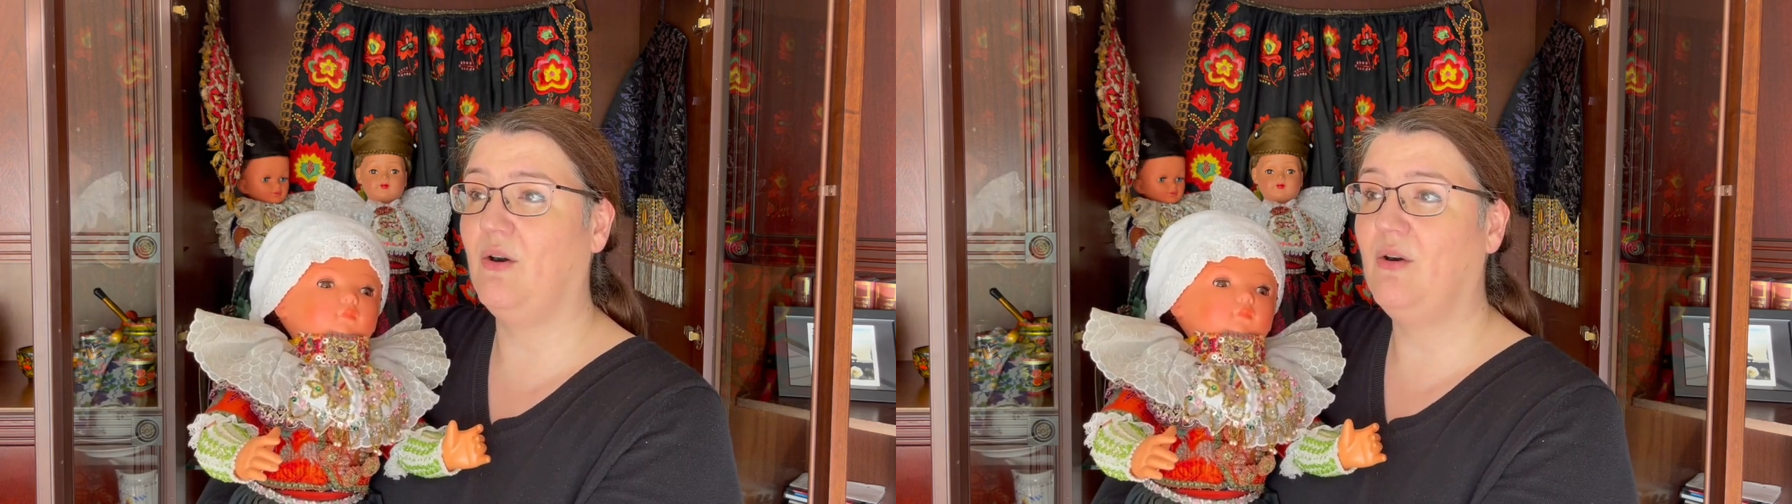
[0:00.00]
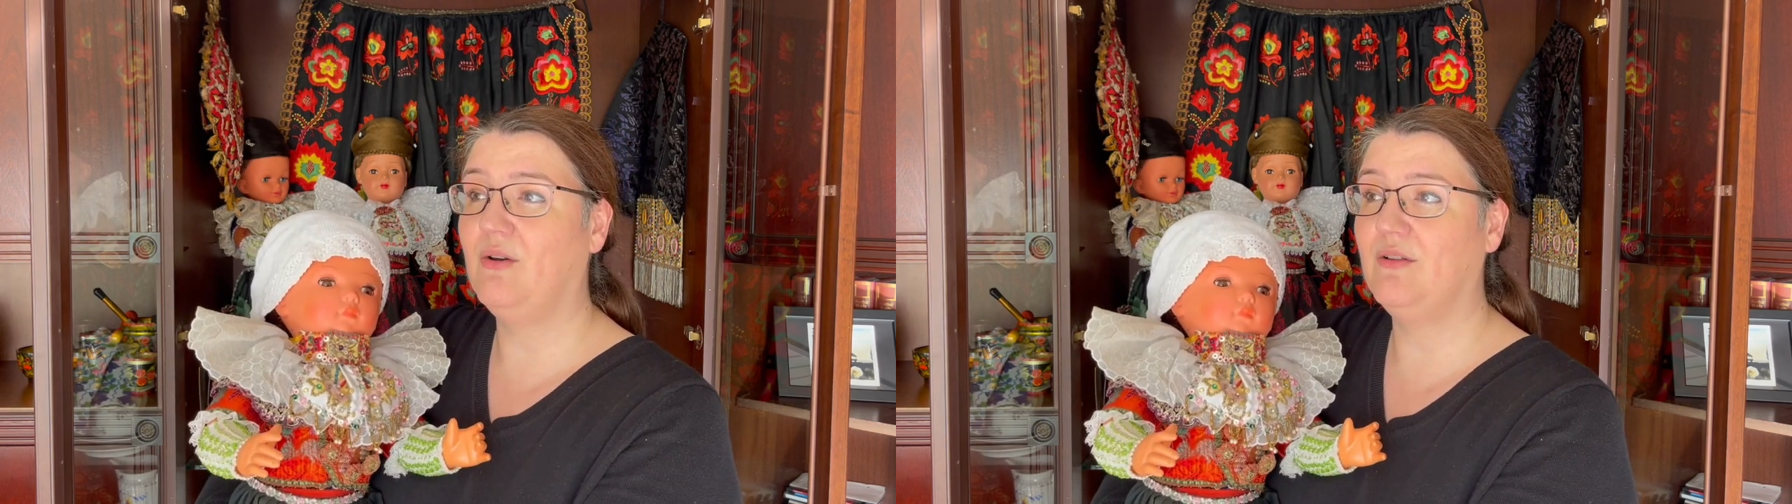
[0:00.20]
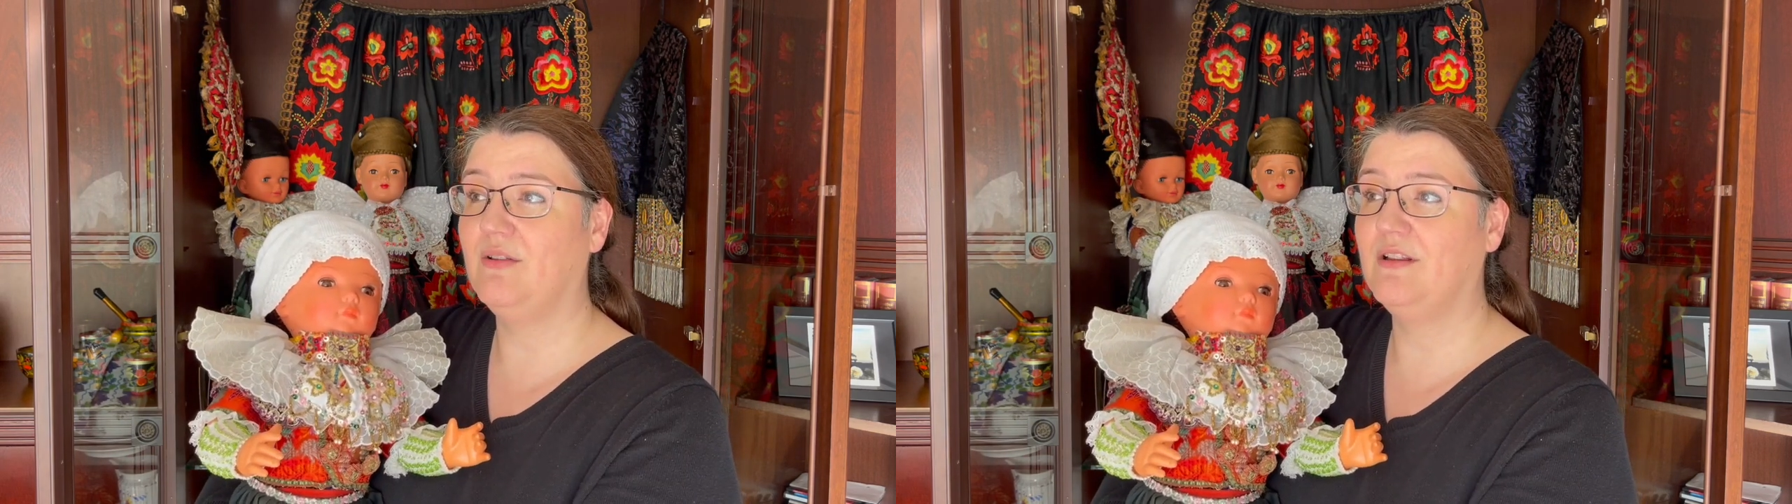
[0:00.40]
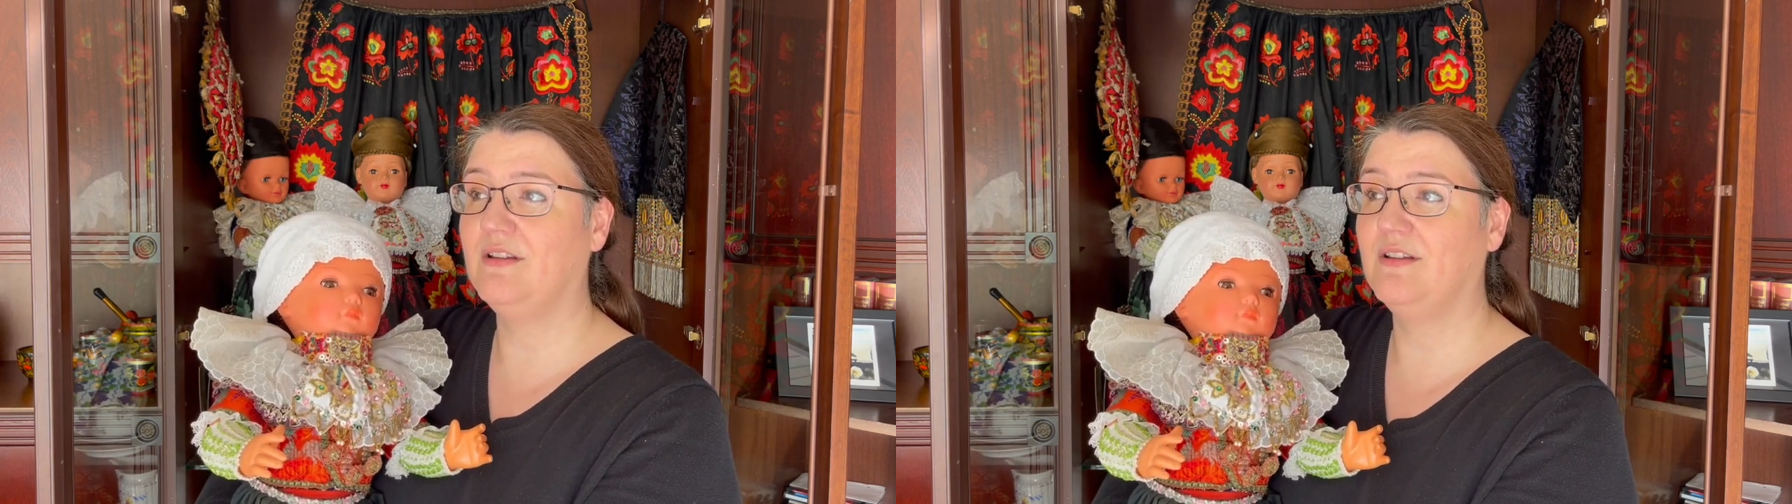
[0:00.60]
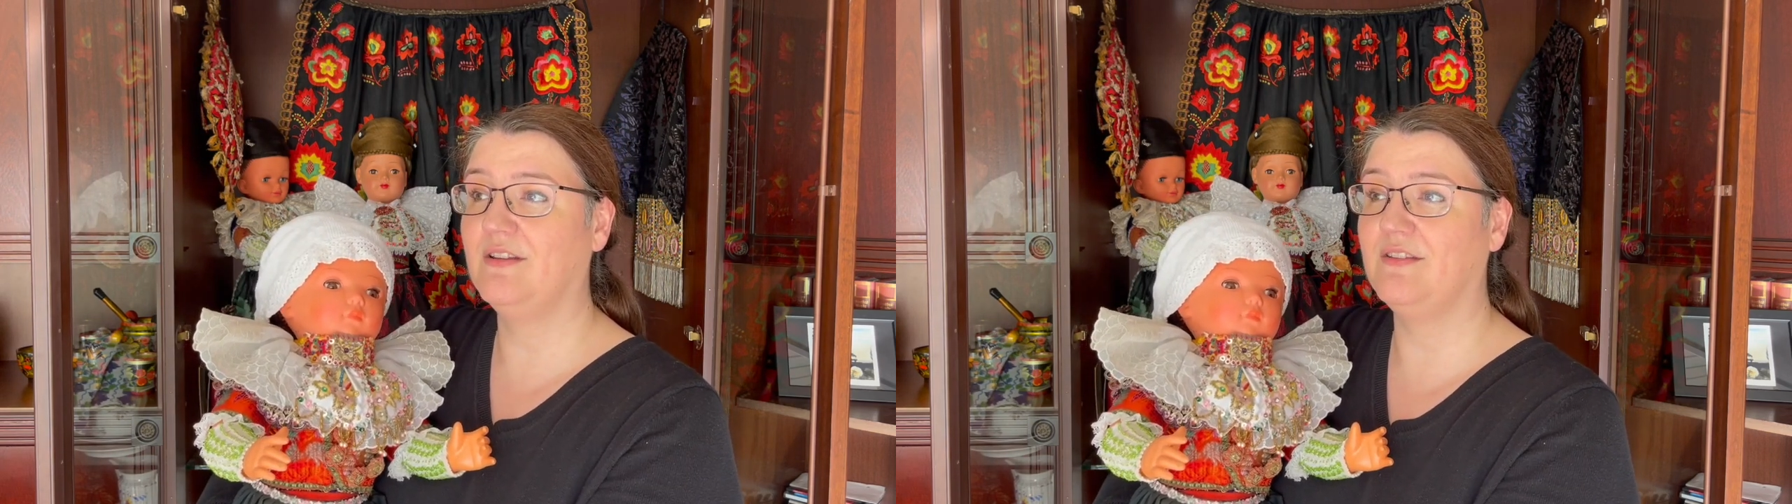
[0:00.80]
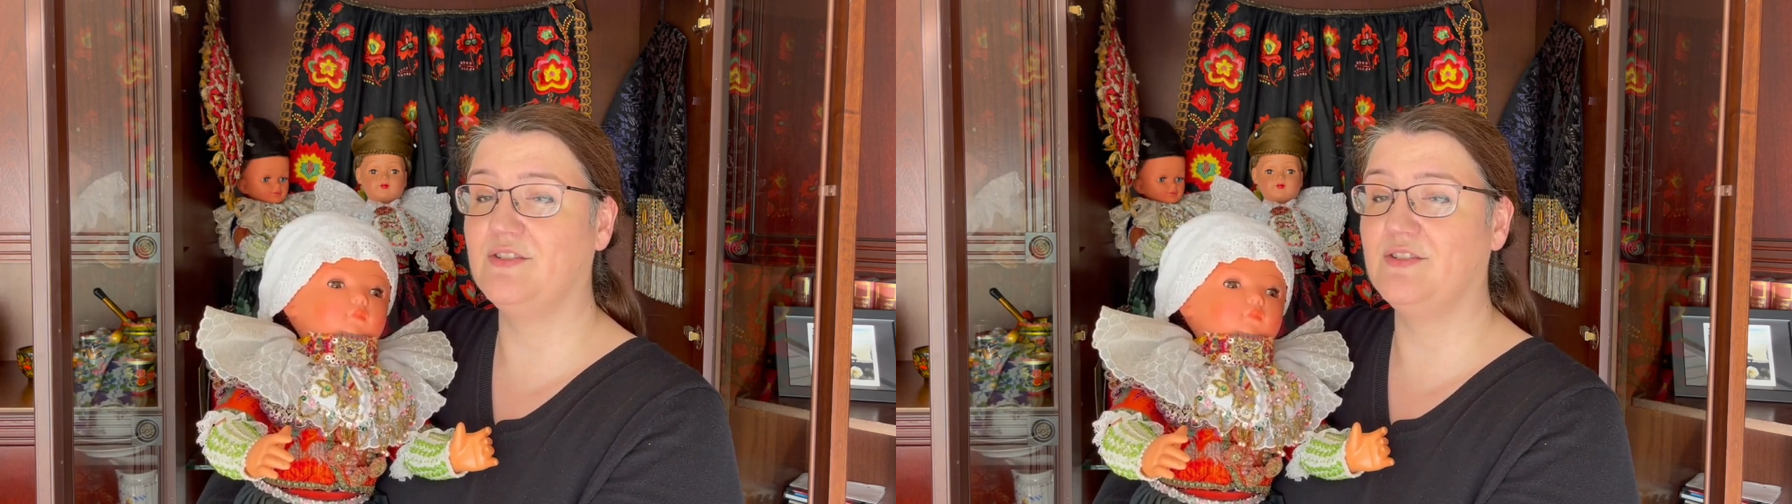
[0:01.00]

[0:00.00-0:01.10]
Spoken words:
all the